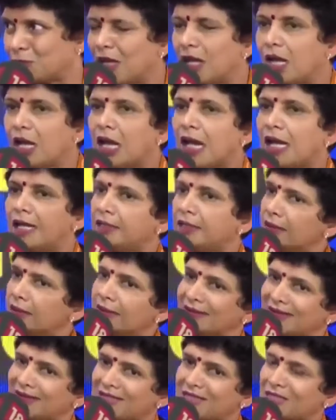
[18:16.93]
And I
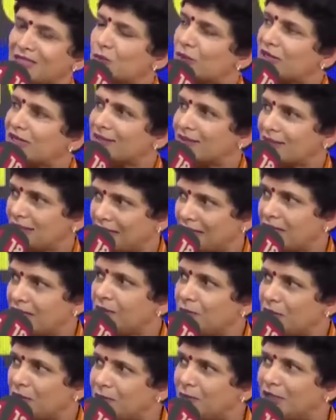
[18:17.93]
think that's where the
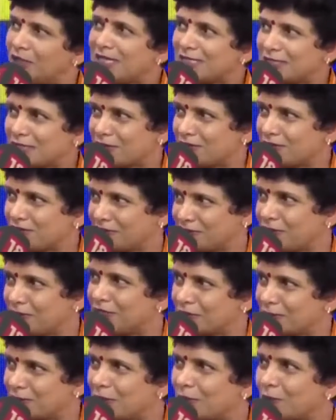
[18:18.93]
NEP brings the
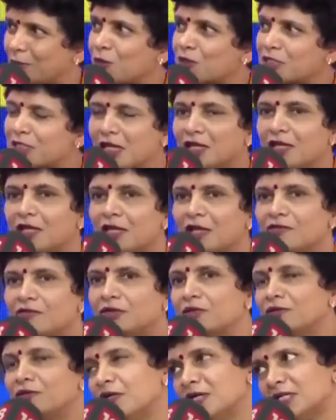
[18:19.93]
difference, because for
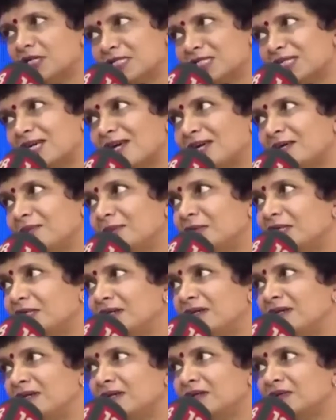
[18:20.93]
the first time in
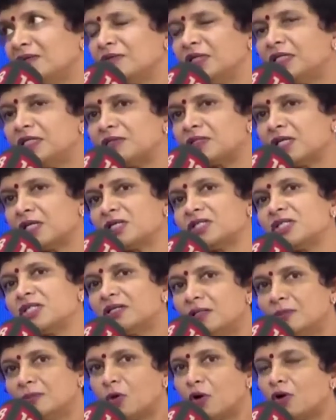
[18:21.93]
India, we're
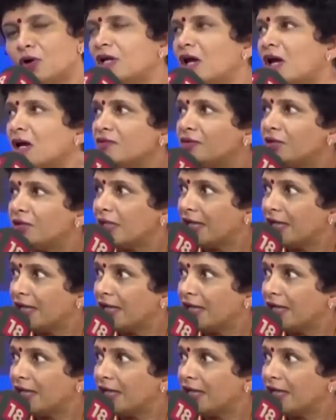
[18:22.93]
touching upon our